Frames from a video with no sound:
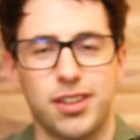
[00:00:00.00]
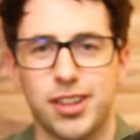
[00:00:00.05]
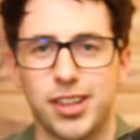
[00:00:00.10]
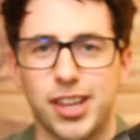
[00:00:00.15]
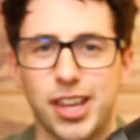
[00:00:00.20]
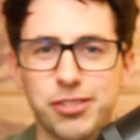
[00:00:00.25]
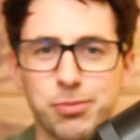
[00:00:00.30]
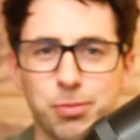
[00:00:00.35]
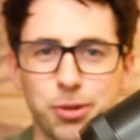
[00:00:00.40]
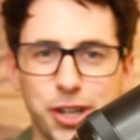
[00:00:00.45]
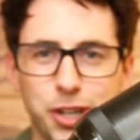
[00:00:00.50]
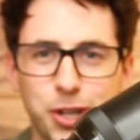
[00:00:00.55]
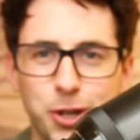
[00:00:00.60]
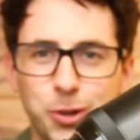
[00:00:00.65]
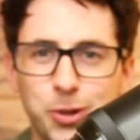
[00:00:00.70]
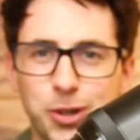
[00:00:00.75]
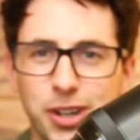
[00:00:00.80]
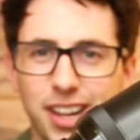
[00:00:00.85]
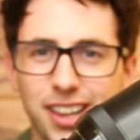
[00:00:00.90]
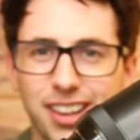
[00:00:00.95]
That's pretty
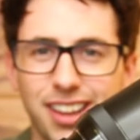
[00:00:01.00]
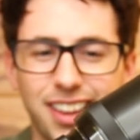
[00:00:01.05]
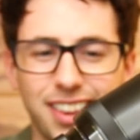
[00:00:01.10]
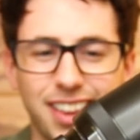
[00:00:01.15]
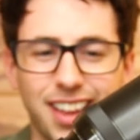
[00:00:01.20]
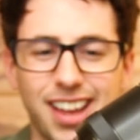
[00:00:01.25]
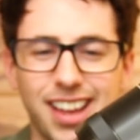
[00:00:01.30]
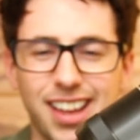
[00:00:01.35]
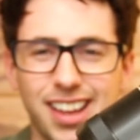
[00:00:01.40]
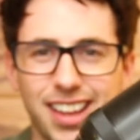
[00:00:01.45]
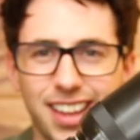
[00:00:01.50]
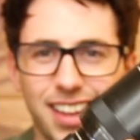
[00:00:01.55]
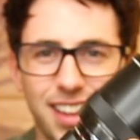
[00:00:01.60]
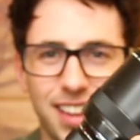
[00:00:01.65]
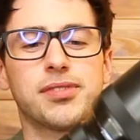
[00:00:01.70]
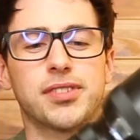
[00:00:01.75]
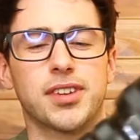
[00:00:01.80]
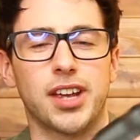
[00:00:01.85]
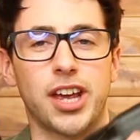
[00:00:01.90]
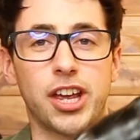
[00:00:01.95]
cool, I like that.
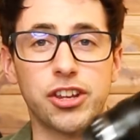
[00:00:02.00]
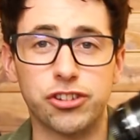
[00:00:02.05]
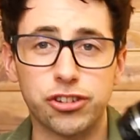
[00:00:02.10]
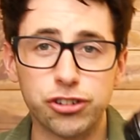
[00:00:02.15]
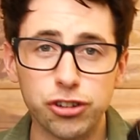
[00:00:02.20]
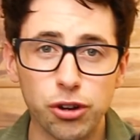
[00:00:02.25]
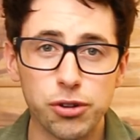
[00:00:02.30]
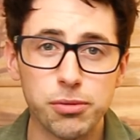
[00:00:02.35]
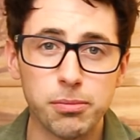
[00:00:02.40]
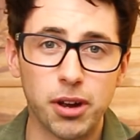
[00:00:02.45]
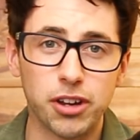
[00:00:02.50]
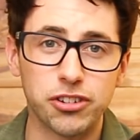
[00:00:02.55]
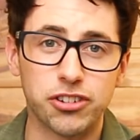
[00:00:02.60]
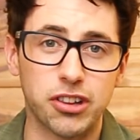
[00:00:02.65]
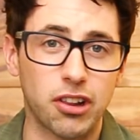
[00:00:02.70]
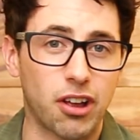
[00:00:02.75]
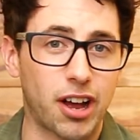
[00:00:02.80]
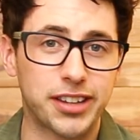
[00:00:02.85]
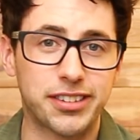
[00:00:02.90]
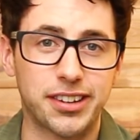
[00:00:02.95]
It's so much
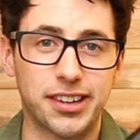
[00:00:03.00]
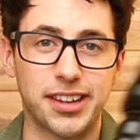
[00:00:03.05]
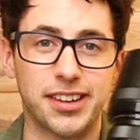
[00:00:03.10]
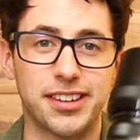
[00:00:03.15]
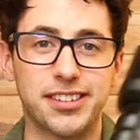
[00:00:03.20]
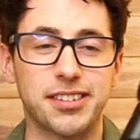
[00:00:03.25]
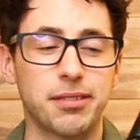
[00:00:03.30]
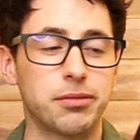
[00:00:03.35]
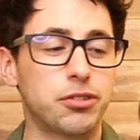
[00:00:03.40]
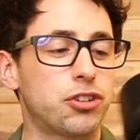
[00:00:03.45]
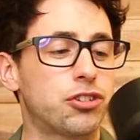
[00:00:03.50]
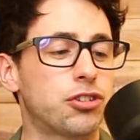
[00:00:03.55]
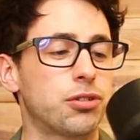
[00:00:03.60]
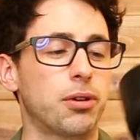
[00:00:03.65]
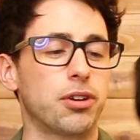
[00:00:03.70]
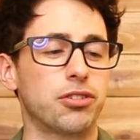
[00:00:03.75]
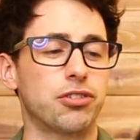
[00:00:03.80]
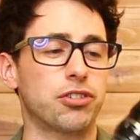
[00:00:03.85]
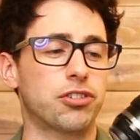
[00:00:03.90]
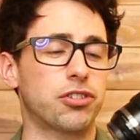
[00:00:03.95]
lighter than the
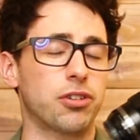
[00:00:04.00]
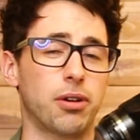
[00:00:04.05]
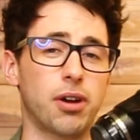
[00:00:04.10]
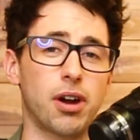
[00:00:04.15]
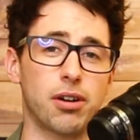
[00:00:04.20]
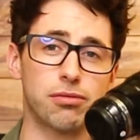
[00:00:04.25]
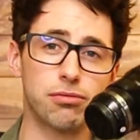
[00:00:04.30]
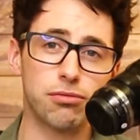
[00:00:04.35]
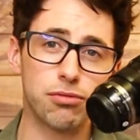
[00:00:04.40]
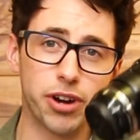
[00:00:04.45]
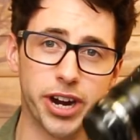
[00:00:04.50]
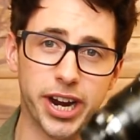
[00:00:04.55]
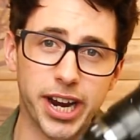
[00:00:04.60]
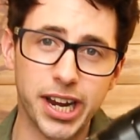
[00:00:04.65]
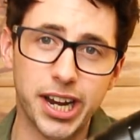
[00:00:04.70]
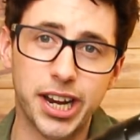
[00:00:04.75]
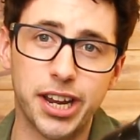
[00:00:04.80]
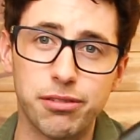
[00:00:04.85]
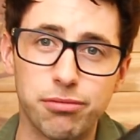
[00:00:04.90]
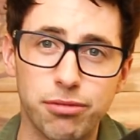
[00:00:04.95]
7200, so I
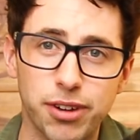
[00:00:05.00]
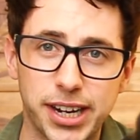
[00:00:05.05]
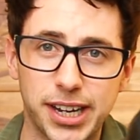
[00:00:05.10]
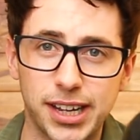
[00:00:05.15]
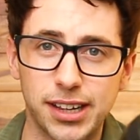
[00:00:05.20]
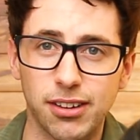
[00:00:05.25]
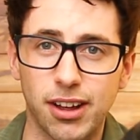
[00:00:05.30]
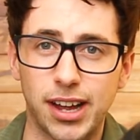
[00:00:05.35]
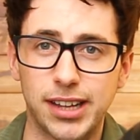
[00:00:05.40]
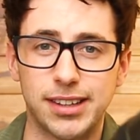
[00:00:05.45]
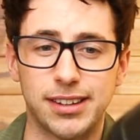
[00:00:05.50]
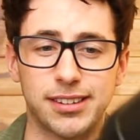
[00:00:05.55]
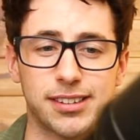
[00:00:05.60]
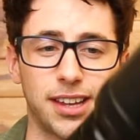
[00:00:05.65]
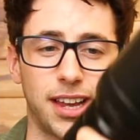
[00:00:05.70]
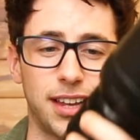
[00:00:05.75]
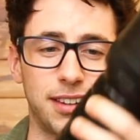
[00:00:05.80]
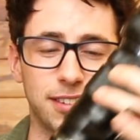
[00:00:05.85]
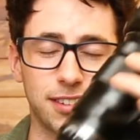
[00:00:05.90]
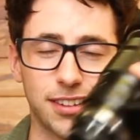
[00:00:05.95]
really, really like this
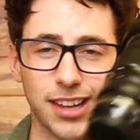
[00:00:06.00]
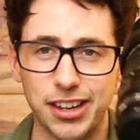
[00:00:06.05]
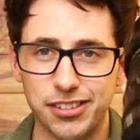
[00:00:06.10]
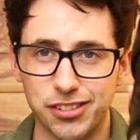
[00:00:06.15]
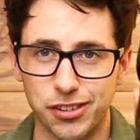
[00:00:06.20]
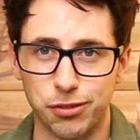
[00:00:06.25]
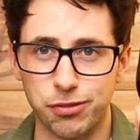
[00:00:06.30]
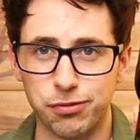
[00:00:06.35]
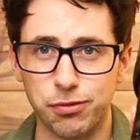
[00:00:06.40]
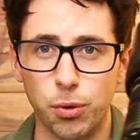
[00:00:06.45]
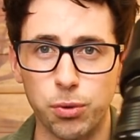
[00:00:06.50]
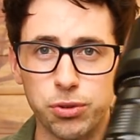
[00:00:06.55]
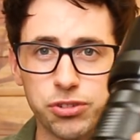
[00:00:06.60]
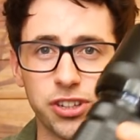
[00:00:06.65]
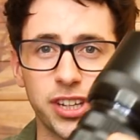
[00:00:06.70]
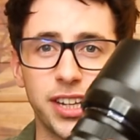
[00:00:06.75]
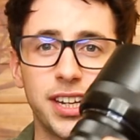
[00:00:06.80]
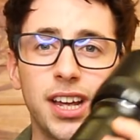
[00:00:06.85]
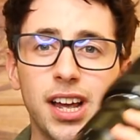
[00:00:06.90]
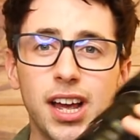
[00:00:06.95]
lens. So that's the
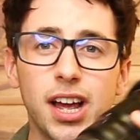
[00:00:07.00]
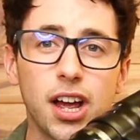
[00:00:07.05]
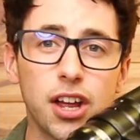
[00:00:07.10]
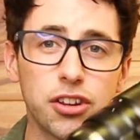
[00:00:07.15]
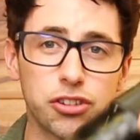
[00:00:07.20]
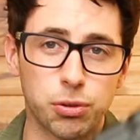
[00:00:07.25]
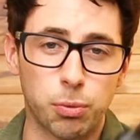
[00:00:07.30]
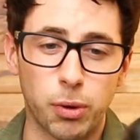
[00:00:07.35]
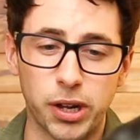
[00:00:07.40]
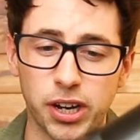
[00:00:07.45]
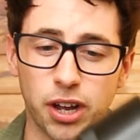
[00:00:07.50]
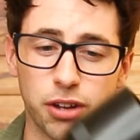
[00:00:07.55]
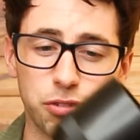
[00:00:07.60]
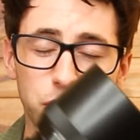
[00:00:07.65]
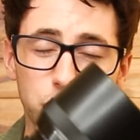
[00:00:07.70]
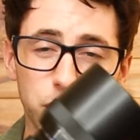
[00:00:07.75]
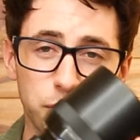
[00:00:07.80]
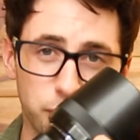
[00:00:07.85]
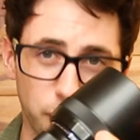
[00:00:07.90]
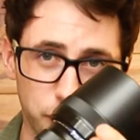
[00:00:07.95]
40 to
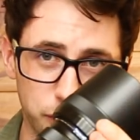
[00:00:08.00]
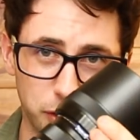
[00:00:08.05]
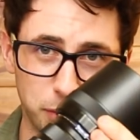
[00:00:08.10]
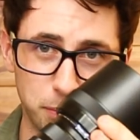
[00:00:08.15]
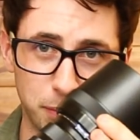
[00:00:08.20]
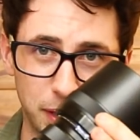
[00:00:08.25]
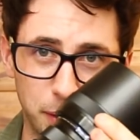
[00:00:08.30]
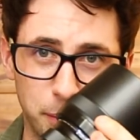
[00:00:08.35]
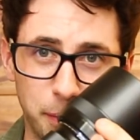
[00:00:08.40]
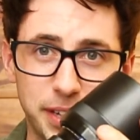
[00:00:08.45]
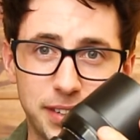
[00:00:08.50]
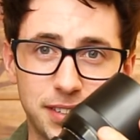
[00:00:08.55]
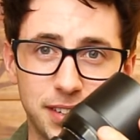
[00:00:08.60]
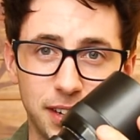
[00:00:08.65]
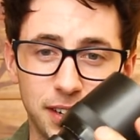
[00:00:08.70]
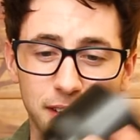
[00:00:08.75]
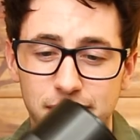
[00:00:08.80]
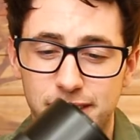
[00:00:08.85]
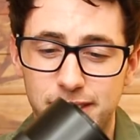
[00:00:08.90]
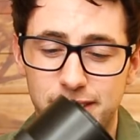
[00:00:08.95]
150 millimeter.